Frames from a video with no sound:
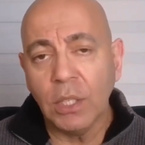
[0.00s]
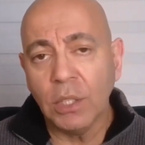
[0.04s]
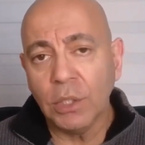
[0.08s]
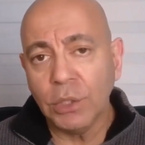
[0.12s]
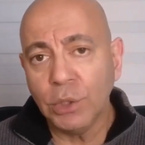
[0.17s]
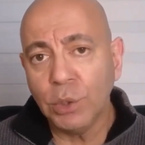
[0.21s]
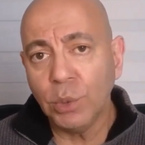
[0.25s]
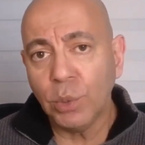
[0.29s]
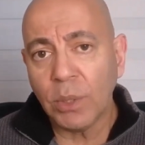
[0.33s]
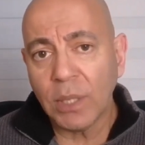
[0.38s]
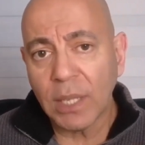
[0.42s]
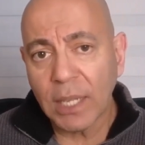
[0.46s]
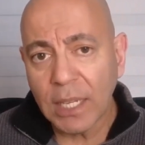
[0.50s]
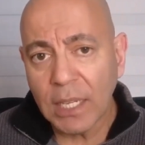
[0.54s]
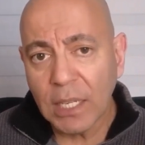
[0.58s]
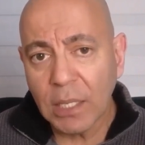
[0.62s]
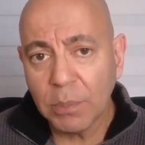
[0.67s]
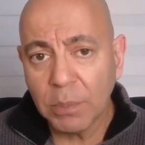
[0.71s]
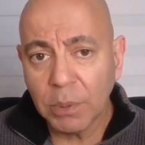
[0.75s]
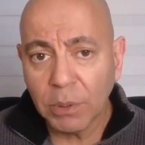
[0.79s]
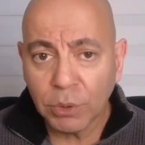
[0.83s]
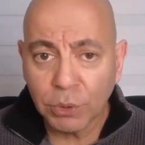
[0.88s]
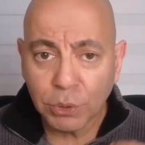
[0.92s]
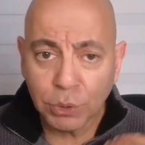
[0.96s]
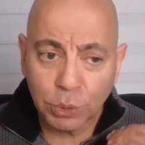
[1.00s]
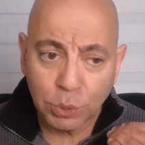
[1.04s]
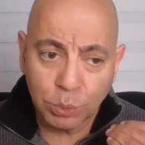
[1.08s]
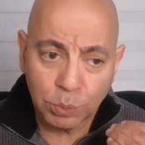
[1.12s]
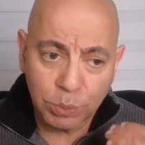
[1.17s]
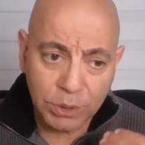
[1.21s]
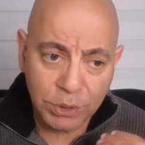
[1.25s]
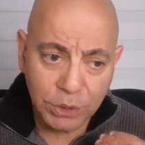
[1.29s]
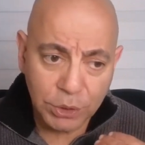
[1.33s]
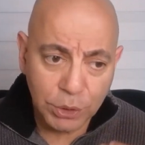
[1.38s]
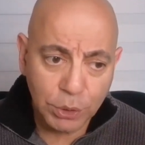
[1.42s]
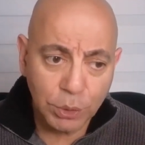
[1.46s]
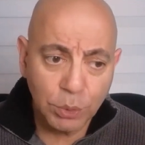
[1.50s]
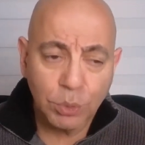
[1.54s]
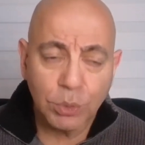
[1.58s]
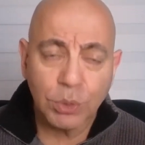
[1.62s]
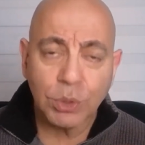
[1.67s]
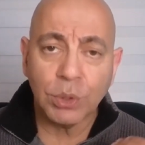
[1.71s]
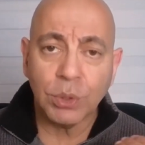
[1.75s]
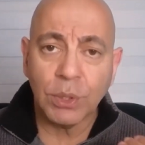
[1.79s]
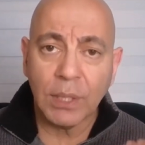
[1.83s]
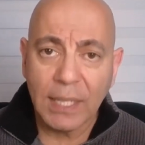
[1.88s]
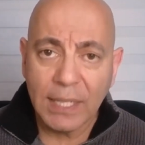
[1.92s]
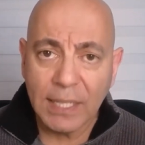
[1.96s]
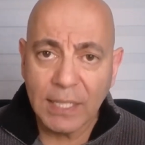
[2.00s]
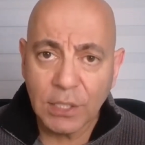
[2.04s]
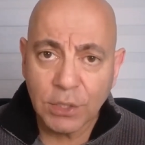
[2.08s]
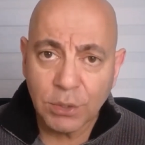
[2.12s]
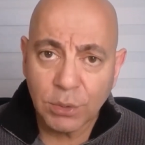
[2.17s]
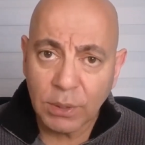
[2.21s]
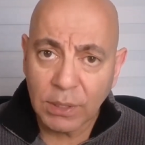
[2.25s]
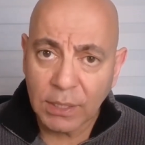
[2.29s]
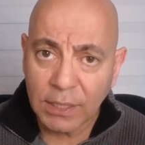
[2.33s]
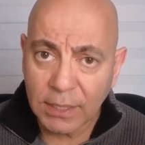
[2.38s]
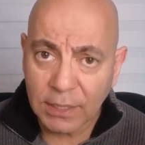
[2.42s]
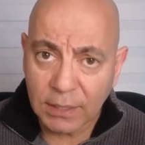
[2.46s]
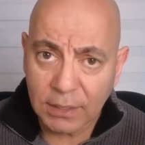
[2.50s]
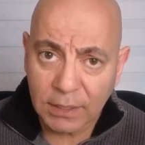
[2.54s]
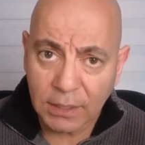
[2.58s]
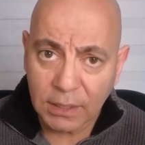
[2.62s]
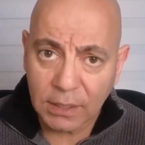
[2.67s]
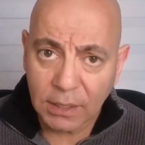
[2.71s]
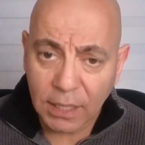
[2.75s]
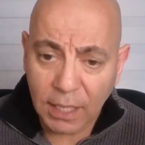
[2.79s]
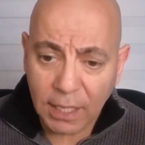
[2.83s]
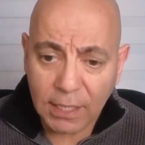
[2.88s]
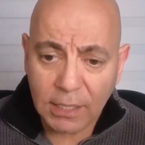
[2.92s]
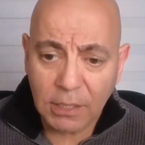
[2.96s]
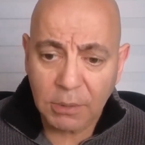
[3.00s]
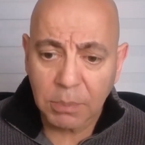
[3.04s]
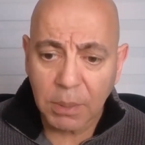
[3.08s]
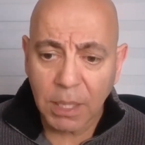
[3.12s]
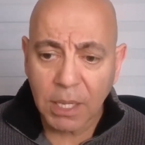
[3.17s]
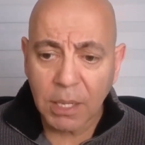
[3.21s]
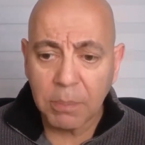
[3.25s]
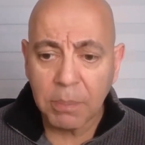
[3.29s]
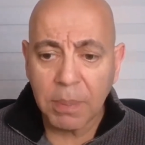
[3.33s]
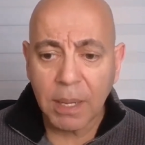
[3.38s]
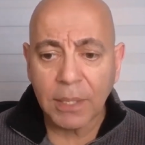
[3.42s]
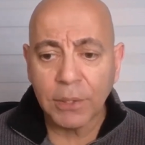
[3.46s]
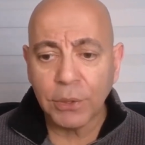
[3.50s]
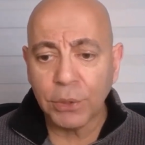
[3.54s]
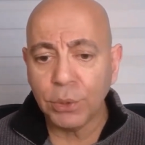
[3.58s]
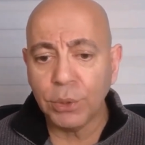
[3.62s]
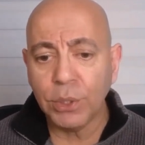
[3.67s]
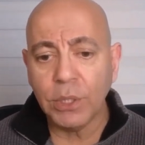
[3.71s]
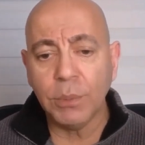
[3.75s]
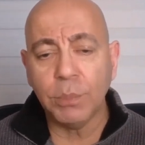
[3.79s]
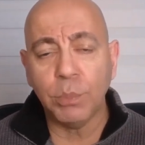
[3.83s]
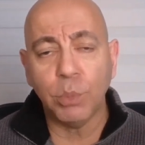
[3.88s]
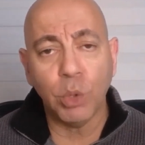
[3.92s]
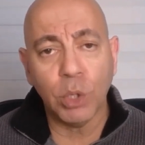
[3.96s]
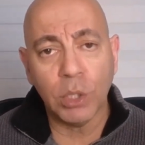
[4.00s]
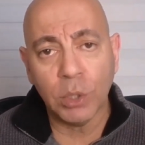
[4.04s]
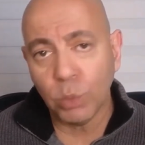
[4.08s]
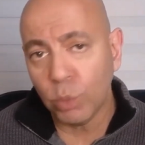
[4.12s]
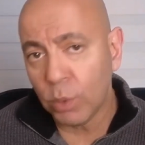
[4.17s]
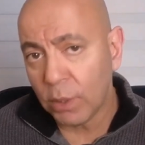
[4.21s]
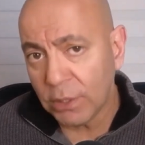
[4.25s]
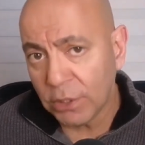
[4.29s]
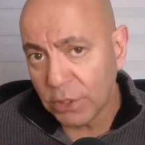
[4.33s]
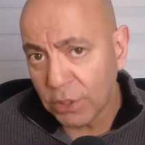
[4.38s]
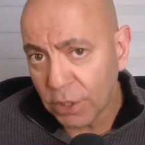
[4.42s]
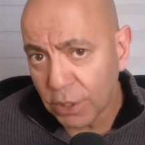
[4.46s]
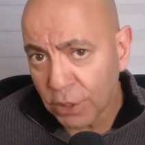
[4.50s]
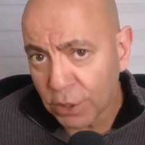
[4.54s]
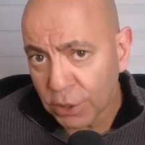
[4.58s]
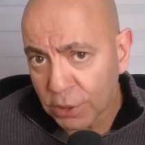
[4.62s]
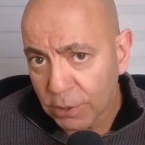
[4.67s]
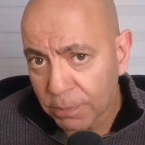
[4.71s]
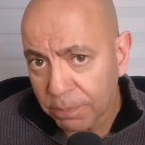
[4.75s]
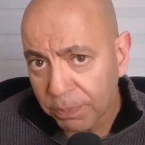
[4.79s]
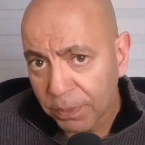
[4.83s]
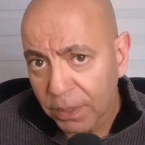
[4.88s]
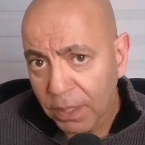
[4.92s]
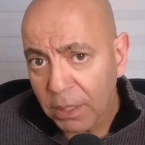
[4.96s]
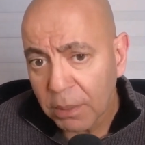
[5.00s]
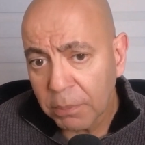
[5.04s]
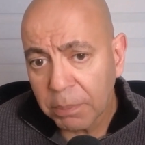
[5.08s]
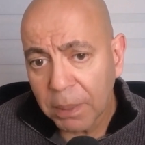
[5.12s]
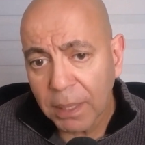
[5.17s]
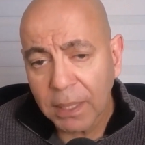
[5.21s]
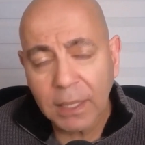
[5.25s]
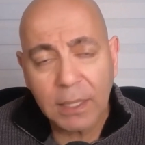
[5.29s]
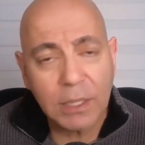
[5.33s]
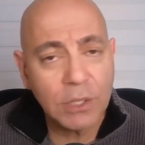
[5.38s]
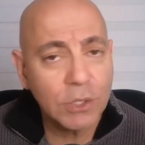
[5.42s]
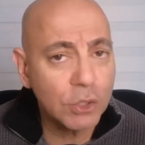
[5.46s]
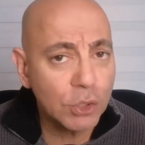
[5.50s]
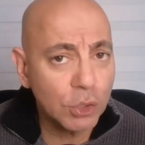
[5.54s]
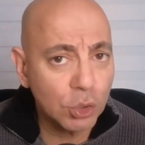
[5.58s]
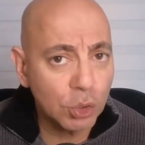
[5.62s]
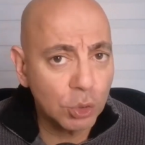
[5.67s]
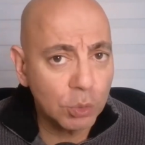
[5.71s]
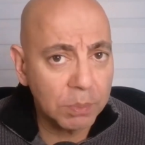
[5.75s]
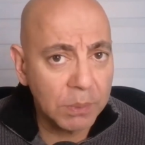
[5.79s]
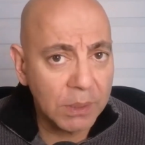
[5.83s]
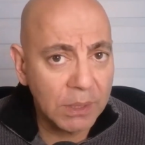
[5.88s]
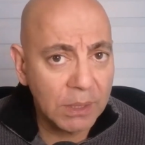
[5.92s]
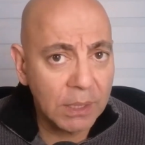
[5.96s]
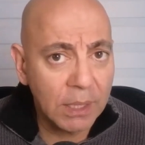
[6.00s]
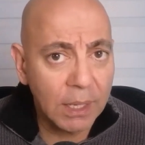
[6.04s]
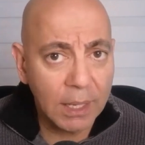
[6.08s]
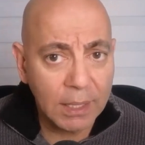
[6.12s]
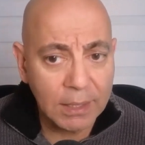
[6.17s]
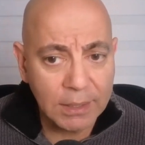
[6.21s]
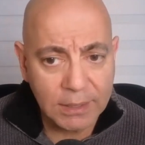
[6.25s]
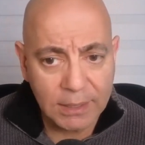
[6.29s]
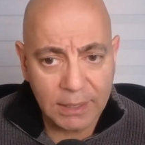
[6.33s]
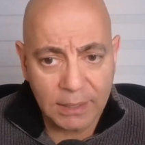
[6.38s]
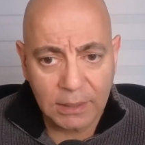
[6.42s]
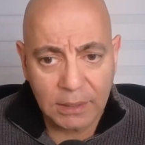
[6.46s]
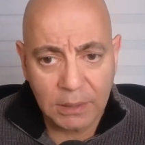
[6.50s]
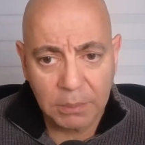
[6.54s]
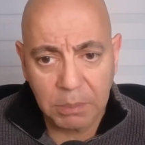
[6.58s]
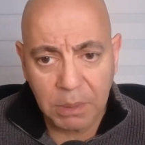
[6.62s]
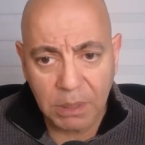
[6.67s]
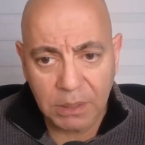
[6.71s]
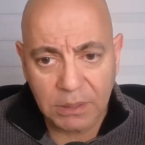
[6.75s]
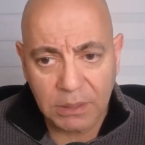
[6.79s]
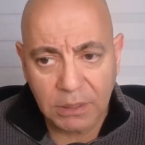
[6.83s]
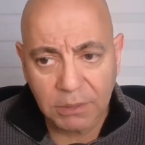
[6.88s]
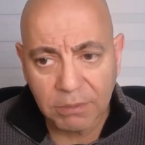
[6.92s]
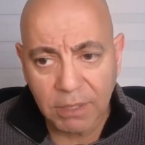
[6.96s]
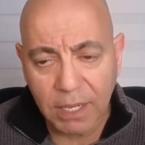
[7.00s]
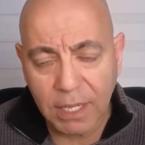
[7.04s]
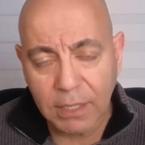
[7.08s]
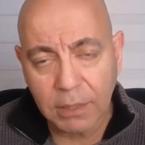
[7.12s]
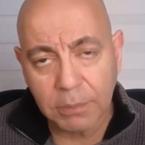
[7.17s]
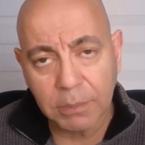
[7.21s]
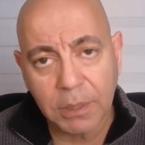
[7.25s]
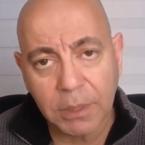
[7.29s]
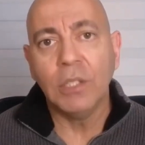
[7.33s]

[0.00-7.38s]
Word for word: you were able to reduce your age related decline by about 3.1 years by consuming a daily multivitamin.